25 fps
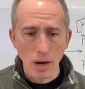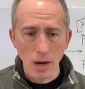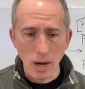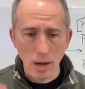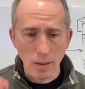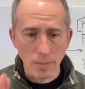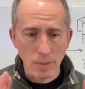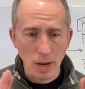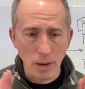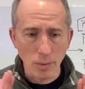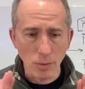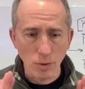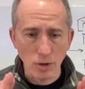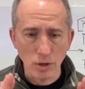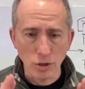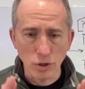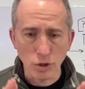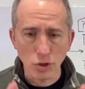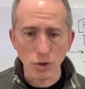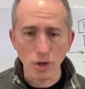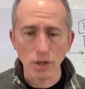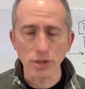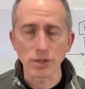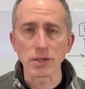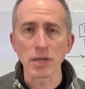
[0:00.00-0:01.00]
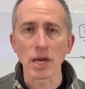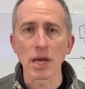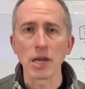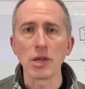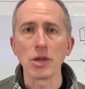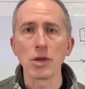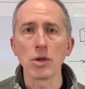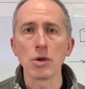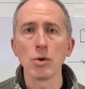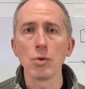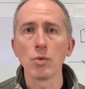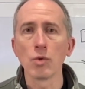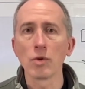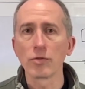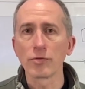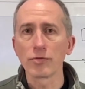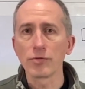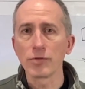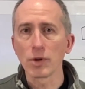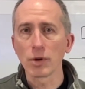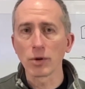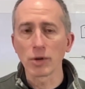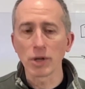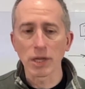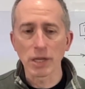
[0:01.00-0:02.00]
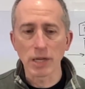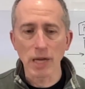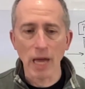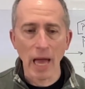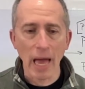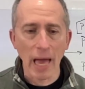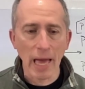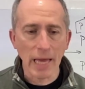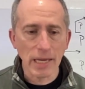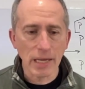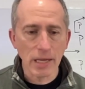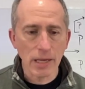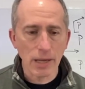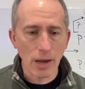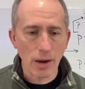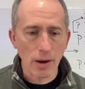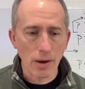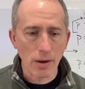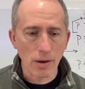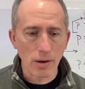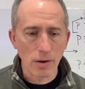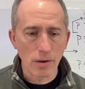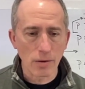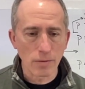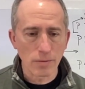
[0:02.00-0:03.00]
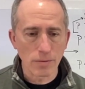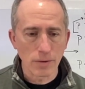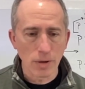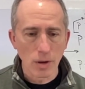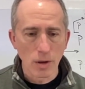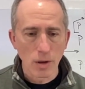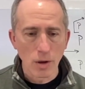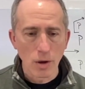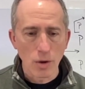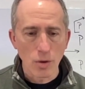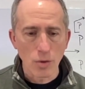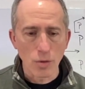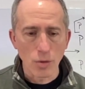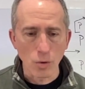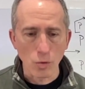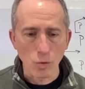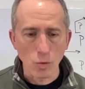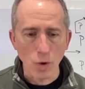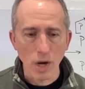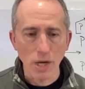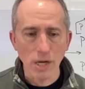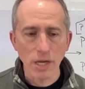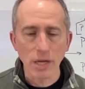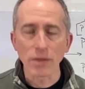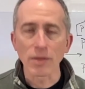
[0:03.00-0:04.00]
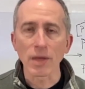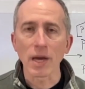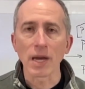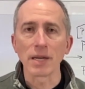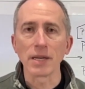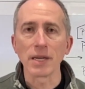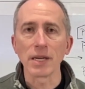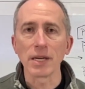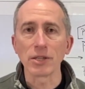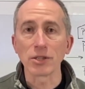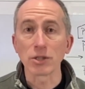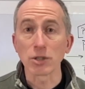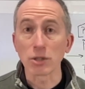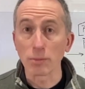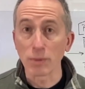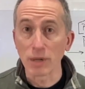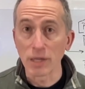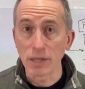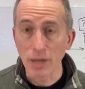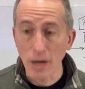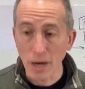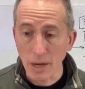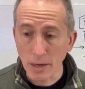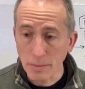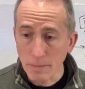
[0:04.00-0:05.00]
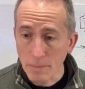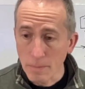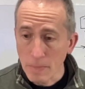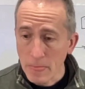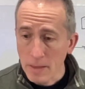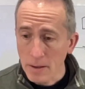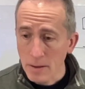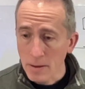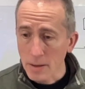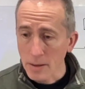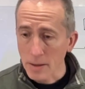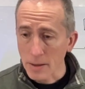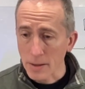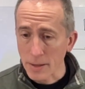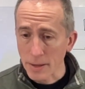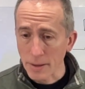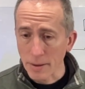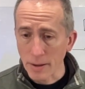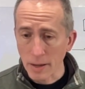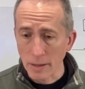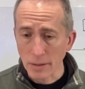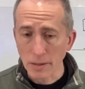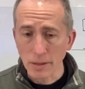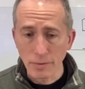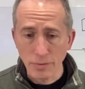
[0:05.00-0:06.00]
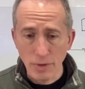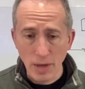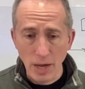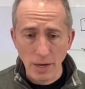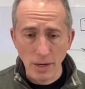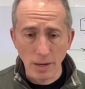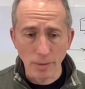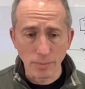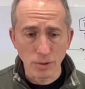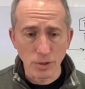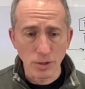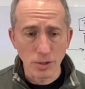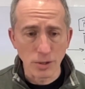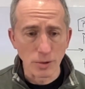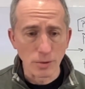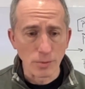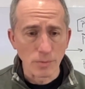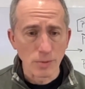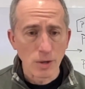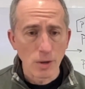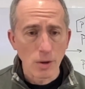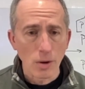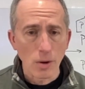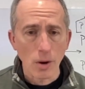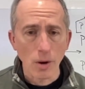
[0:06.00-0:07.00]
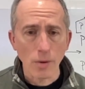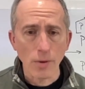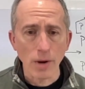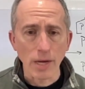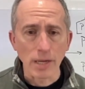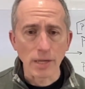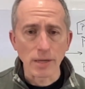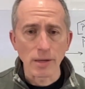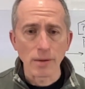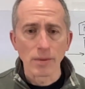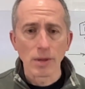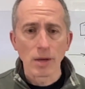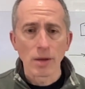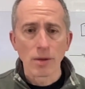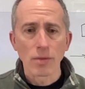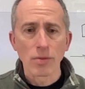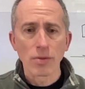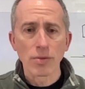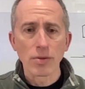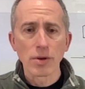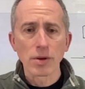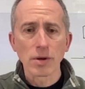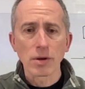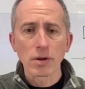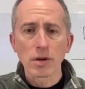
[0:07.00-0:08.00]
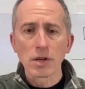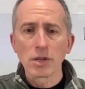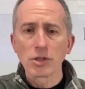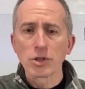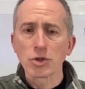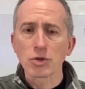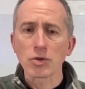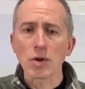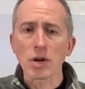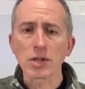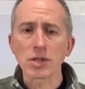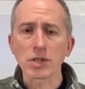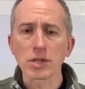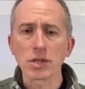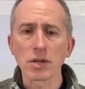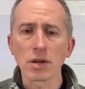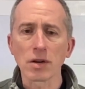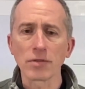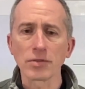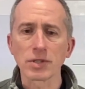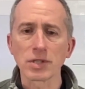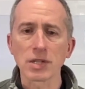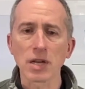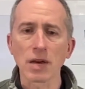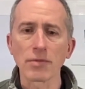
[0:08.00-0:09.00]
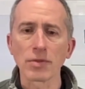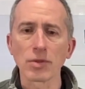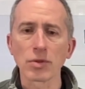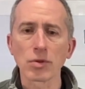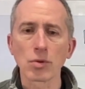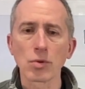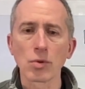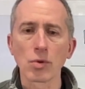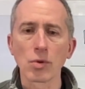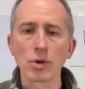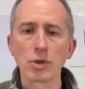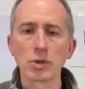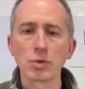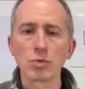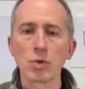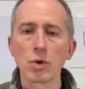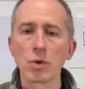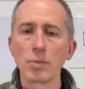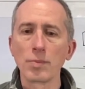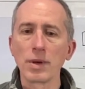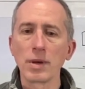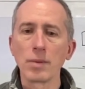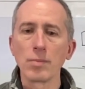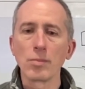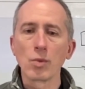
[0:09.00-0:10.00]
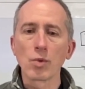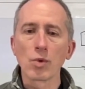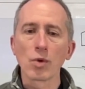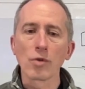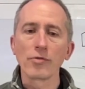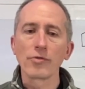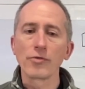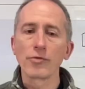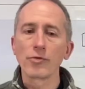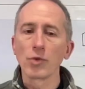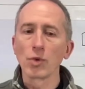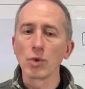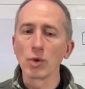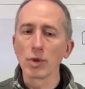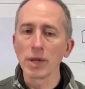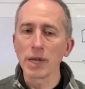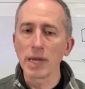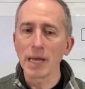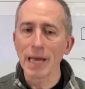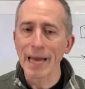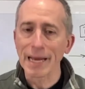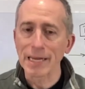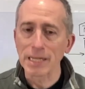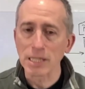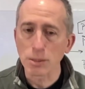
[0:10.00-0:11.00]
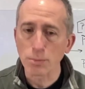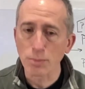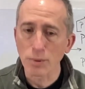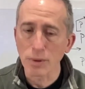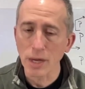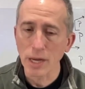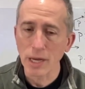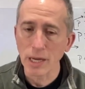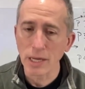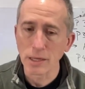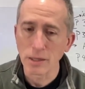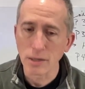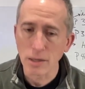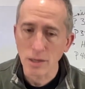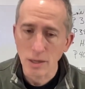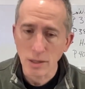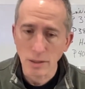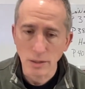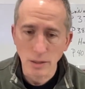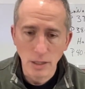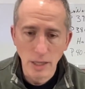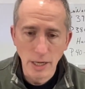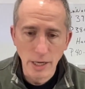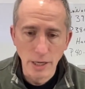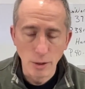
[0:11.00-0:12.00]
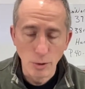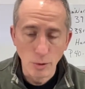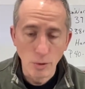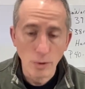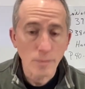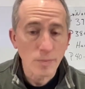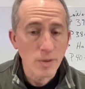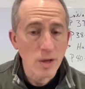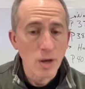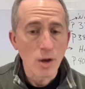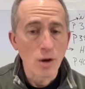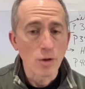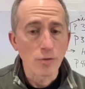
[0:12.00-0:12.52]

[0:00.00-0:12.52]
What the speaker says: I'm going to trust that you will fill in any of the writing that needs to be done. I'll leave that up to you. All right, the construction of 7th chords will be more fully explained later.